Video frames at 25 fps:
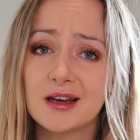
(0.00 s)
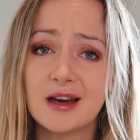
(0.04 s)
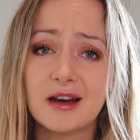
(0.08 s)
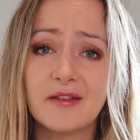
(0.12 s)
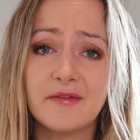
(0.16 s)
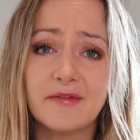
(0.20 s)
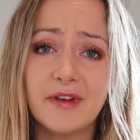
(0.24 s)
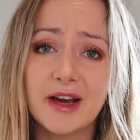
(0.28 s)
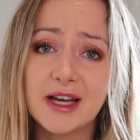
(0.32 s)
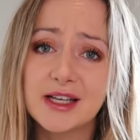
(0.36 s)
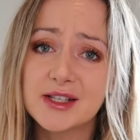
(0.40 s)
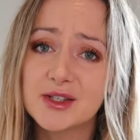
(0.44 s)

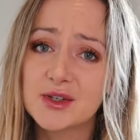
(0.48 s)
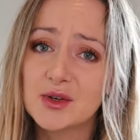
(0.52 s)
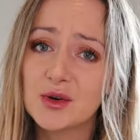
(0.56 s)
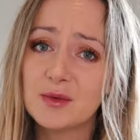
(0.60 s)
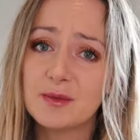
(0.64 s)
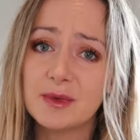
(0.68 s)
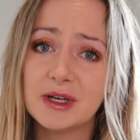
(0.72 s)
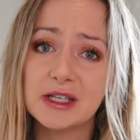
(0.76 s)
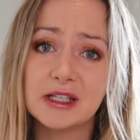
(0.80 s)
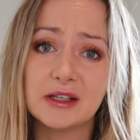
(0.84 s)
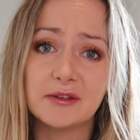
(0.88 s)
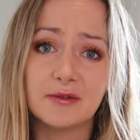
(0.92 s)
invest your
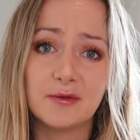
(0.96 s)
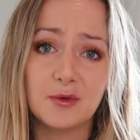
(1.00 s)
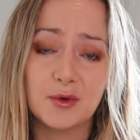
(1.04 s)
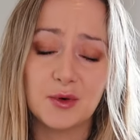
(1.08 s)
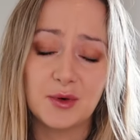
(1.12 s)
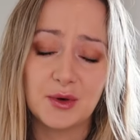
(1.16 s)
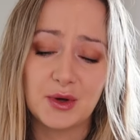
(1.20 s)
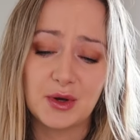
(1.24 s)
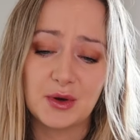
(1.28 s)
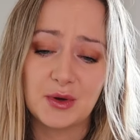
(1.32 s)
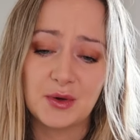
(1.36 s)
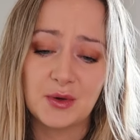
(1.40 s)
money
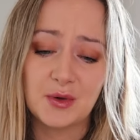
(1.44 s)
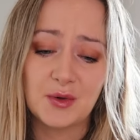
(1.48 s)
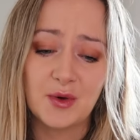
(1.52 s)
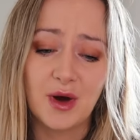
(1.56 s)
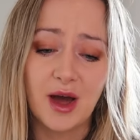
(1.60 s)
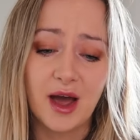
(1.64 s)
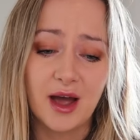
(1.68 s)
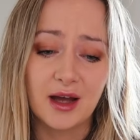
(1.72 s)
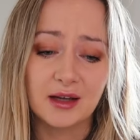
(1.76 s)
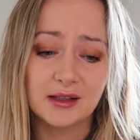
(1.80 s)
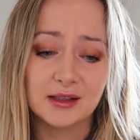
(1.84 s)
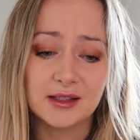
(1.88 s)
for you
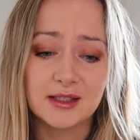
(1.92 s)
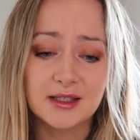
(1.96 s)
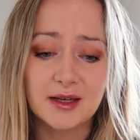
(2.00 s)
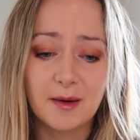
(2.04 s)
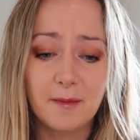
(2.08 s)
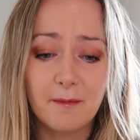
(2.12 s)
and